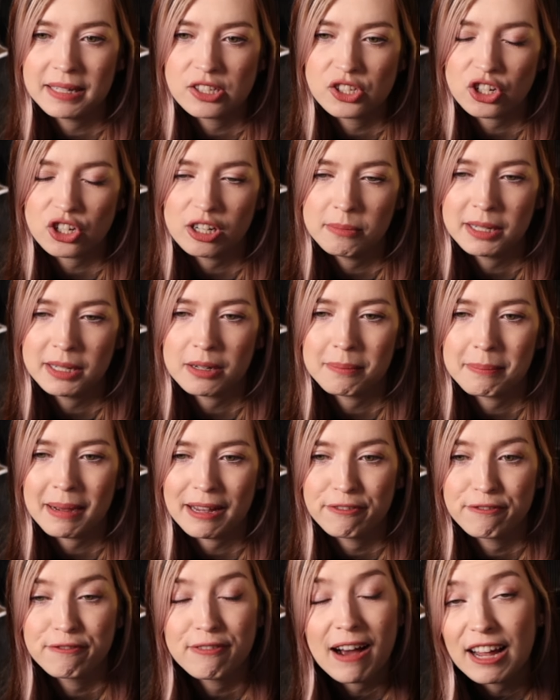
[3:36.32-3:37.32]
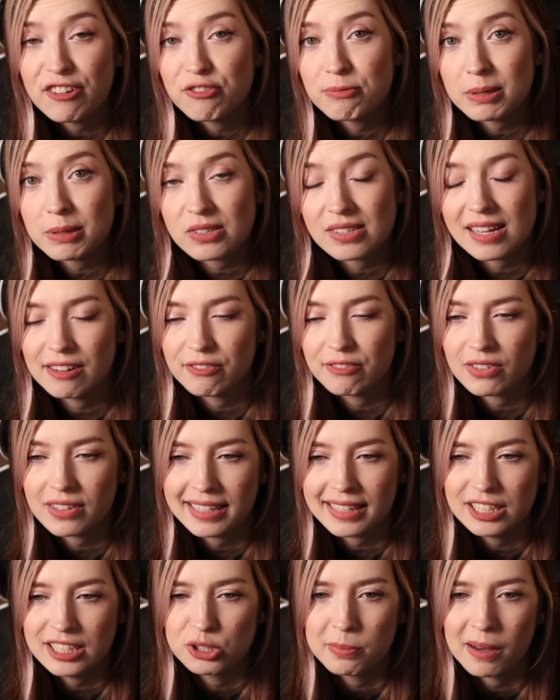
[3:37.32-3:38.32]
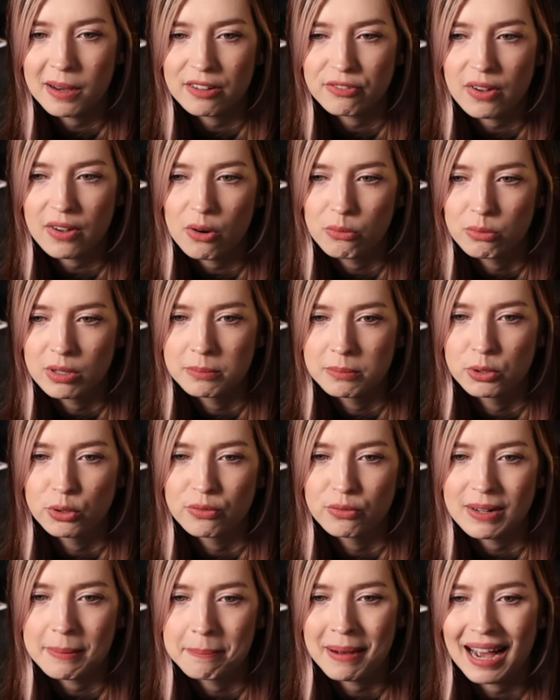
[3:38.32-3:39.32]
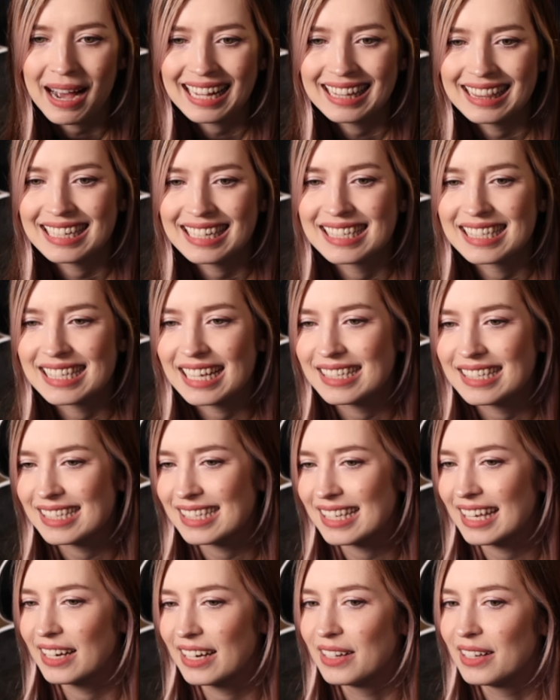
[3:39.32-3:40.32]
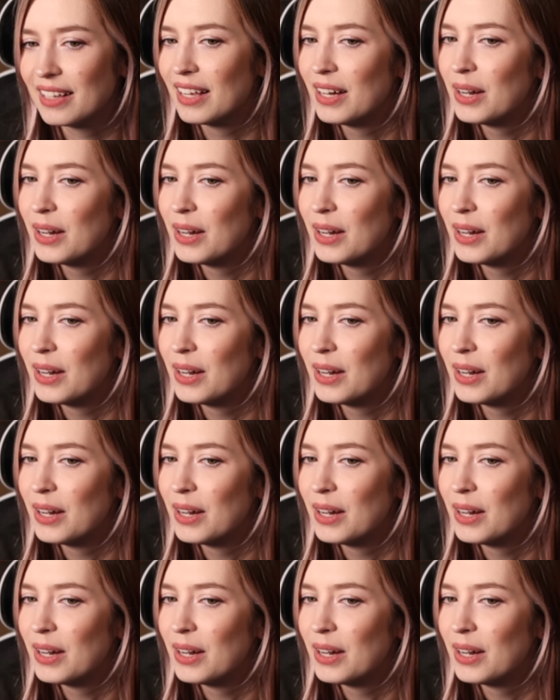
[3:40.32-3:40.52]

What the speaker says: turn meter by 5% for each buff removed by this skill.